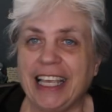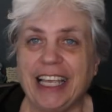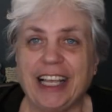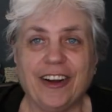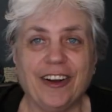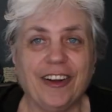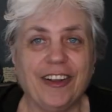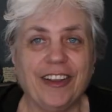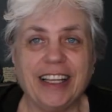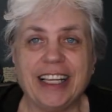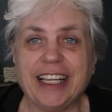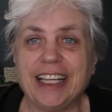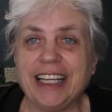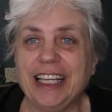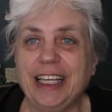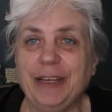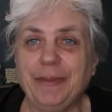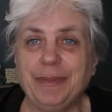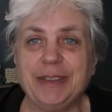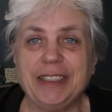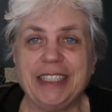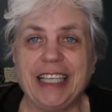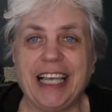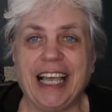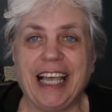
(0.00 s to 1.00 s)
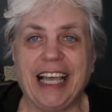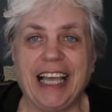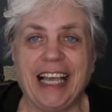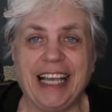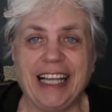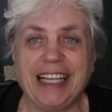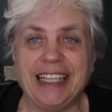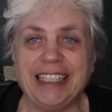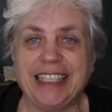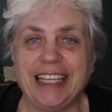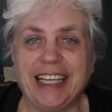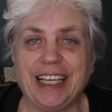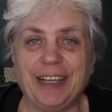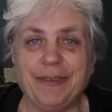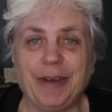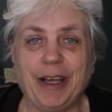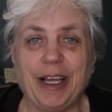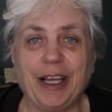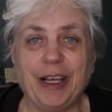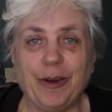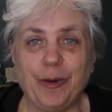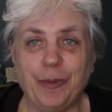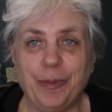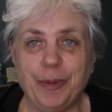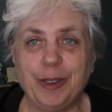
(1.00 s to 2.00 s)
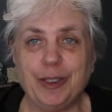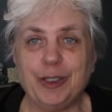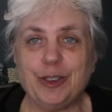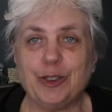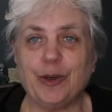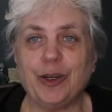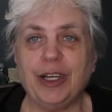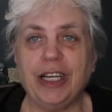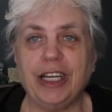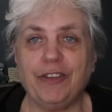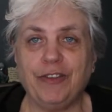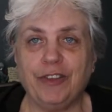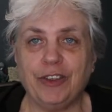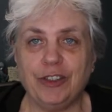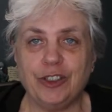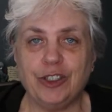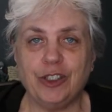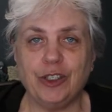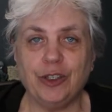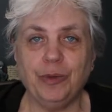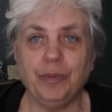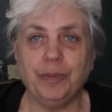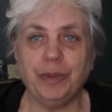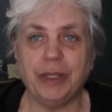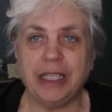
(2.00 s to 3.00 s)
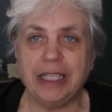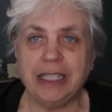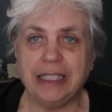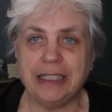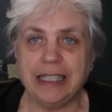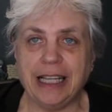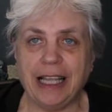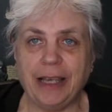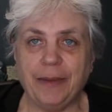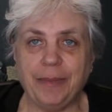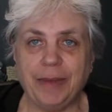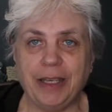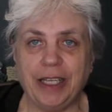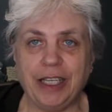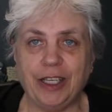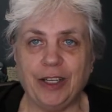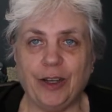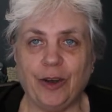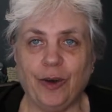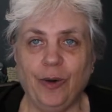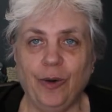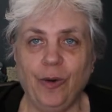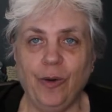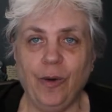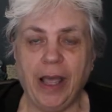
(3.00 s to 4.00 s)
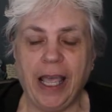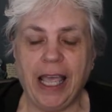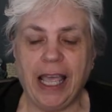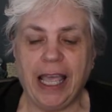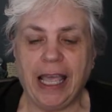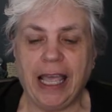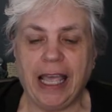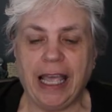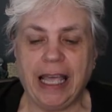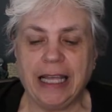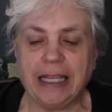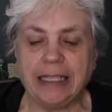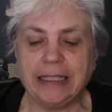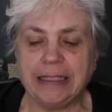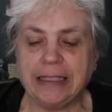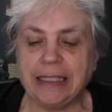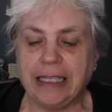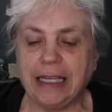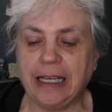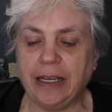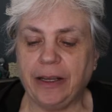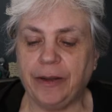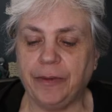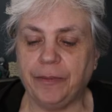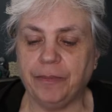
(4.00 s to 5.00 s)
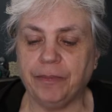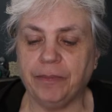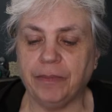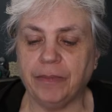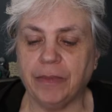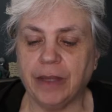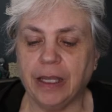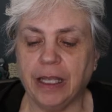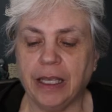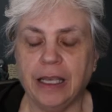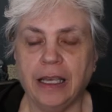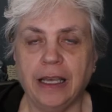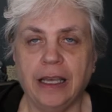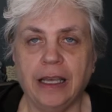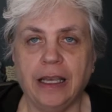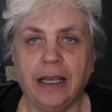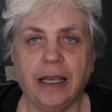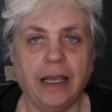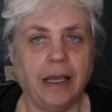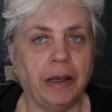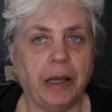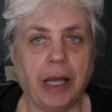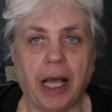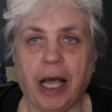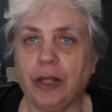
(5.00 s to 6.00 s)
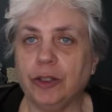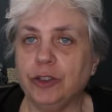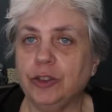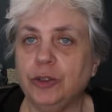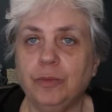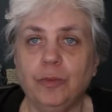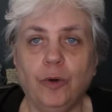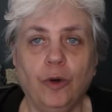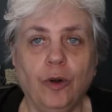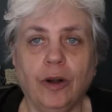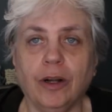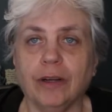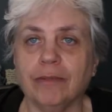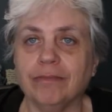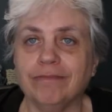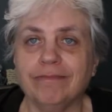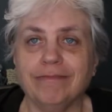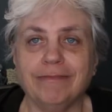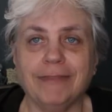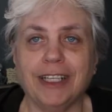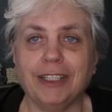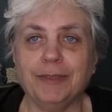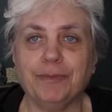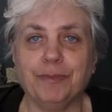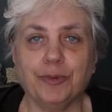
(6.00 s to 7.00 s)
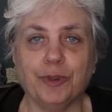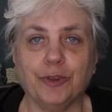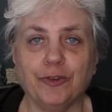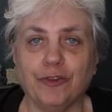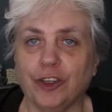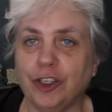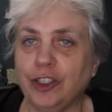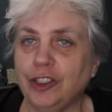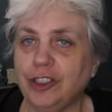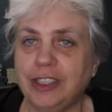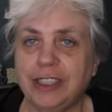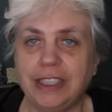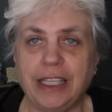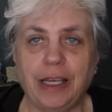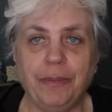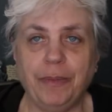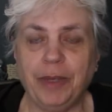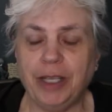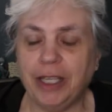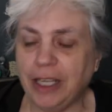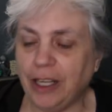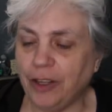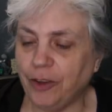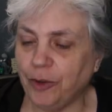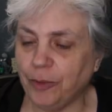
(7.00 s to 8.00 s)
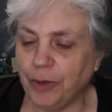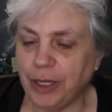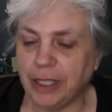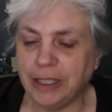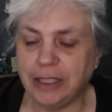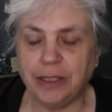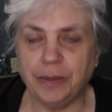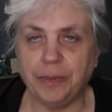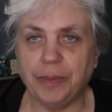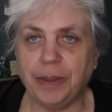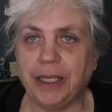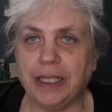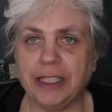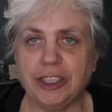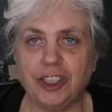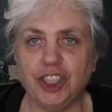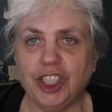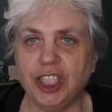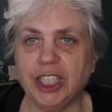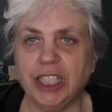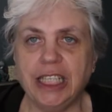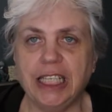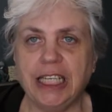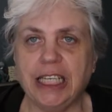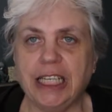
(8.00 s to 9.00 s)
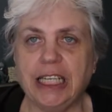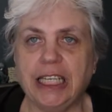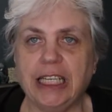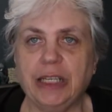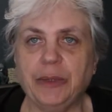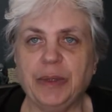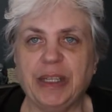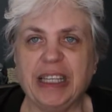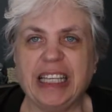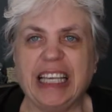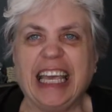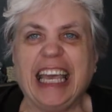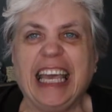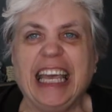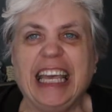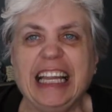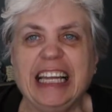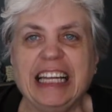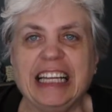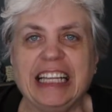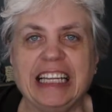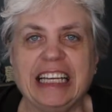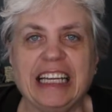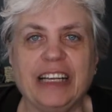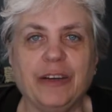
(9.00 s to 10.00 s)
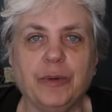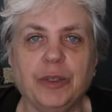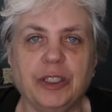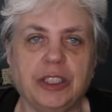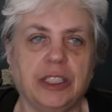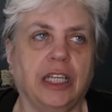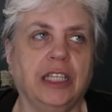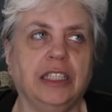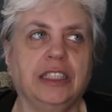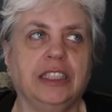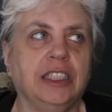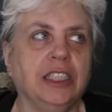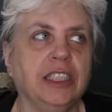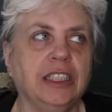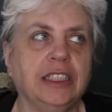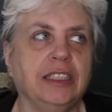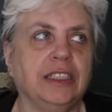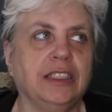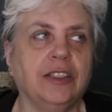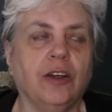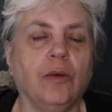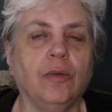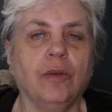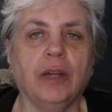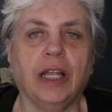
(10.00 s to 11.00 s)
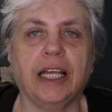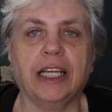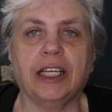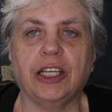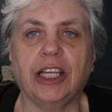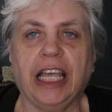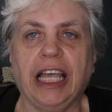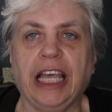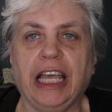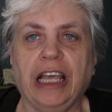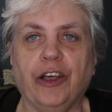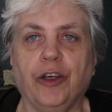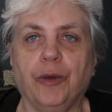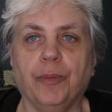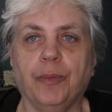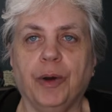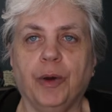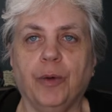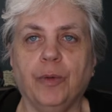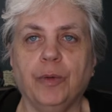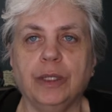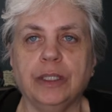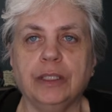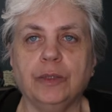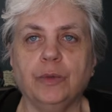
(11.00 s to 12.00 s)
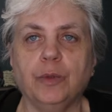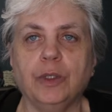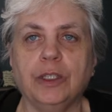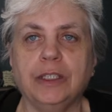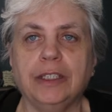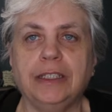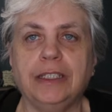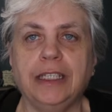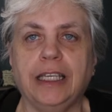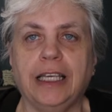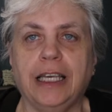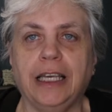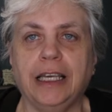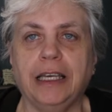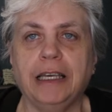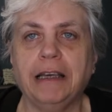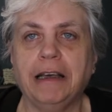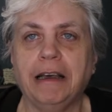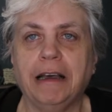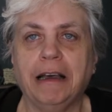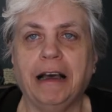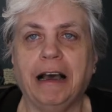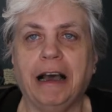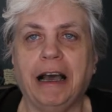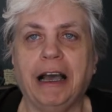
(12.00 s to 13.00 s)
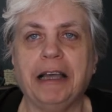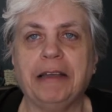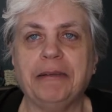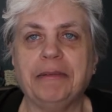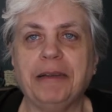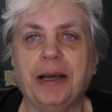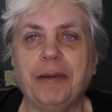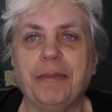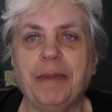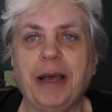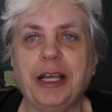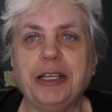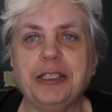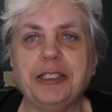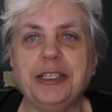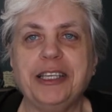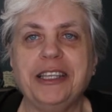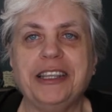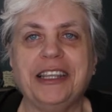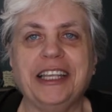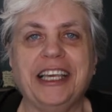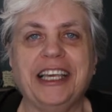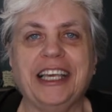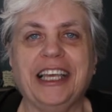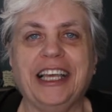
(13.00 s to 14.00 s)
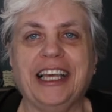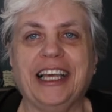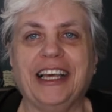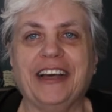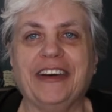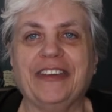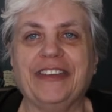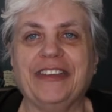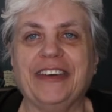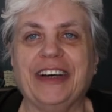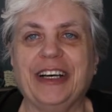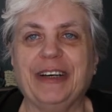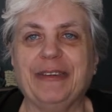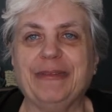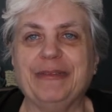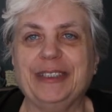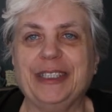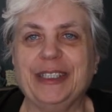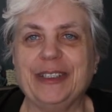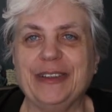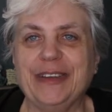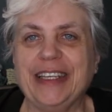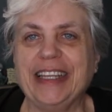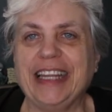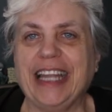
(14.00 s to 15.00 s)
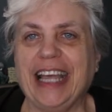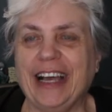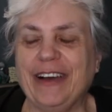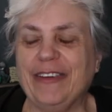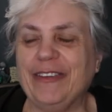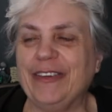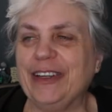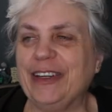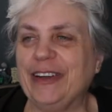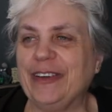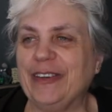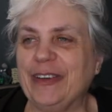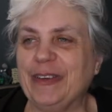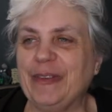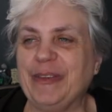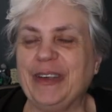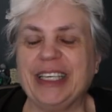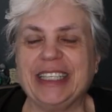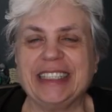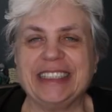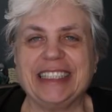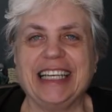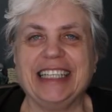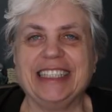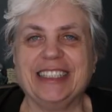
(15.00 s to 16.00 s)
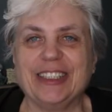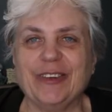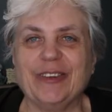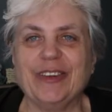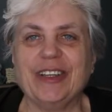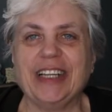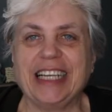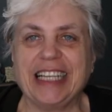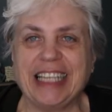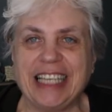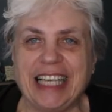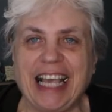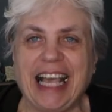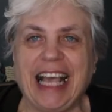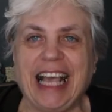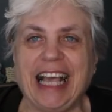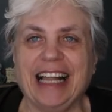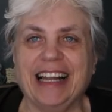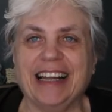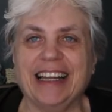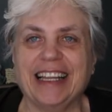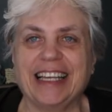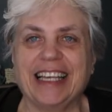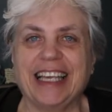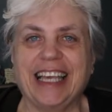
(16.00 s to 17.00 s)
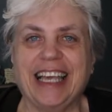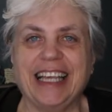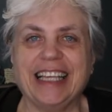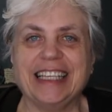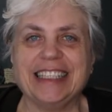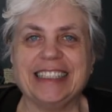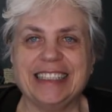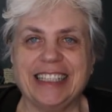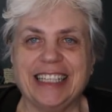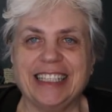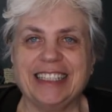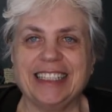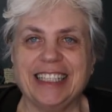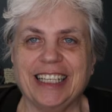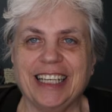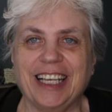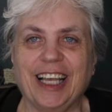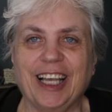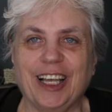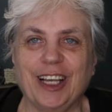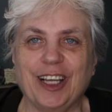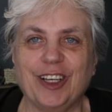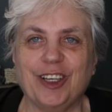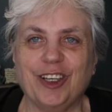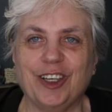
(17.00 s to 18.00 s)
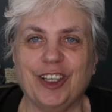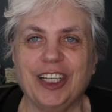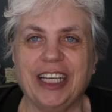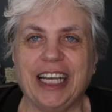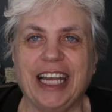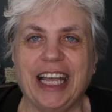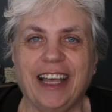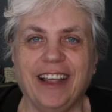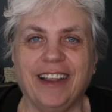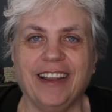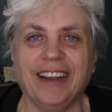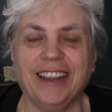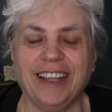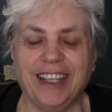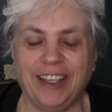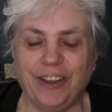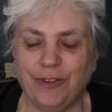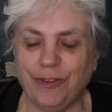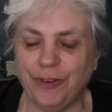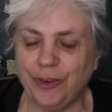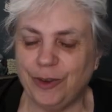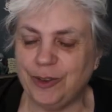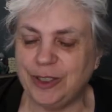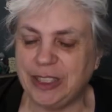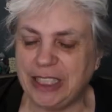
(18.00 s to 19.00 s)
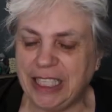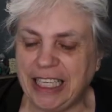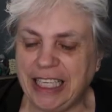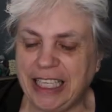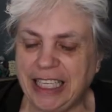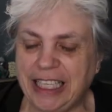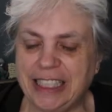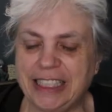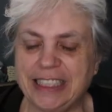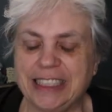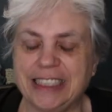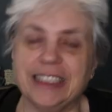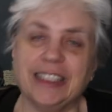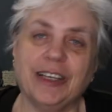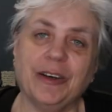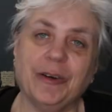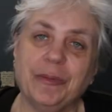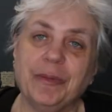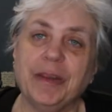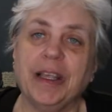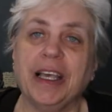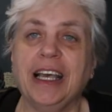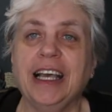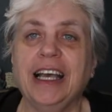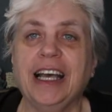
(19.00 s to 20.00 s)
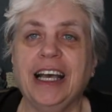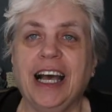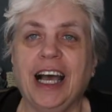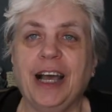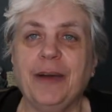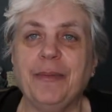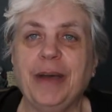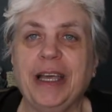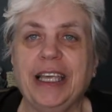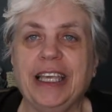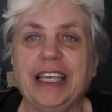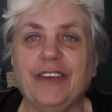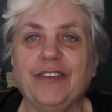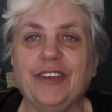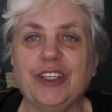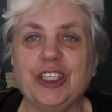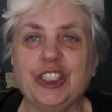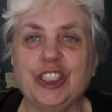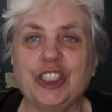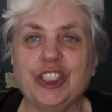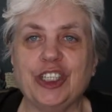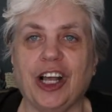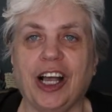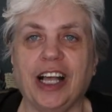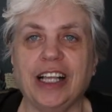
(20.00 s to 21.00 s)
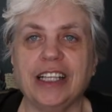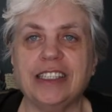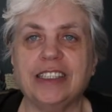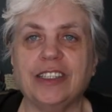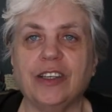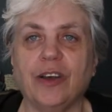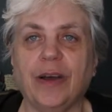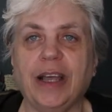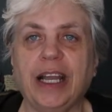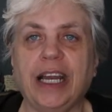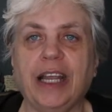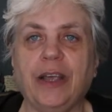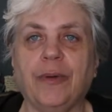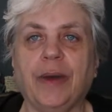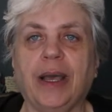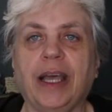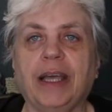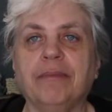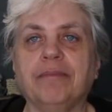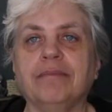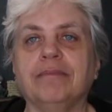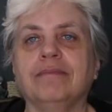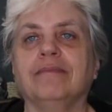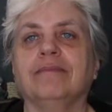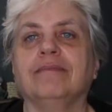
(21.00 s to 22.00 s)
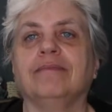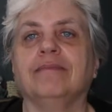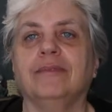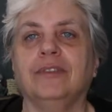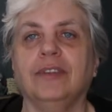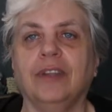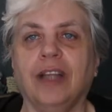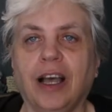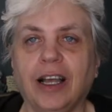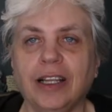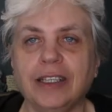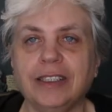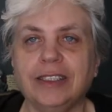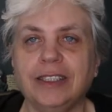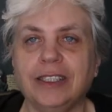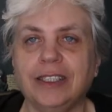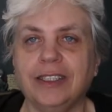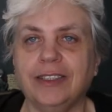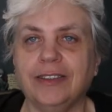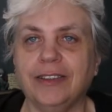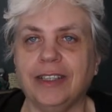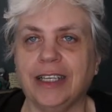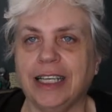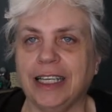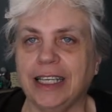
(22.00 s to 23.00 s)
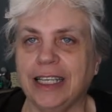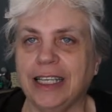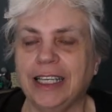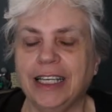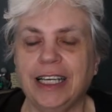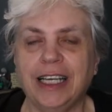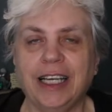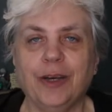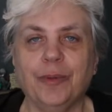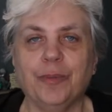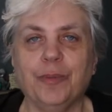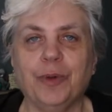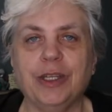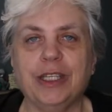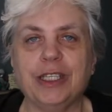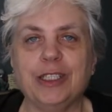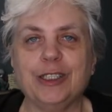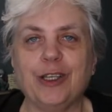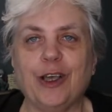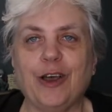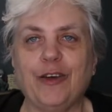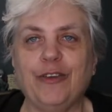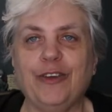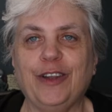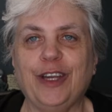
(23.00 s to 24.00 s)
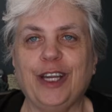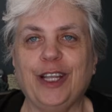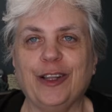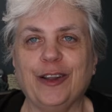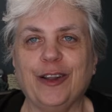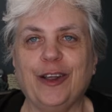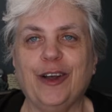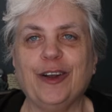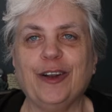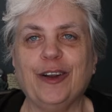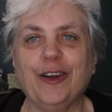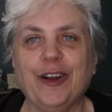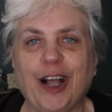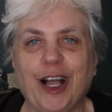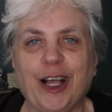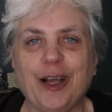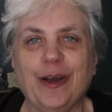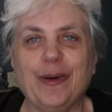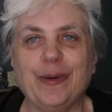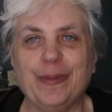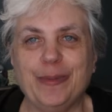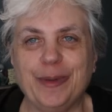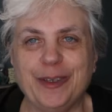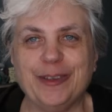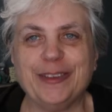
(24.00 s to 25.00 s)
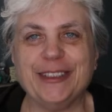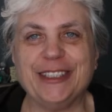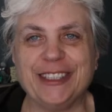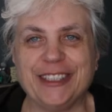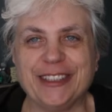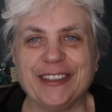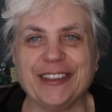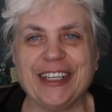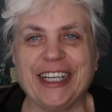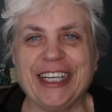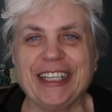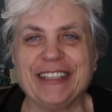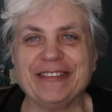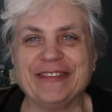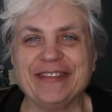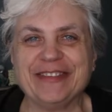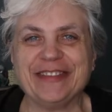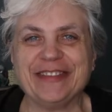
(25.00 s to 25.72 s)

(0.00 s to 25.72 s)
here are the clips, and I hope you enjoy it. If you do, please let me know, and I'll do more. Vern sent me another recipe, a chili with kale in it, which I just don't like kale, but we'll see. I'm actually thinking of doing that one only because I don't like kale, and kale is such a good, healthy food to eat, so I might give it a shot. So anyway, not to put this off any longer, I hope you enjoy.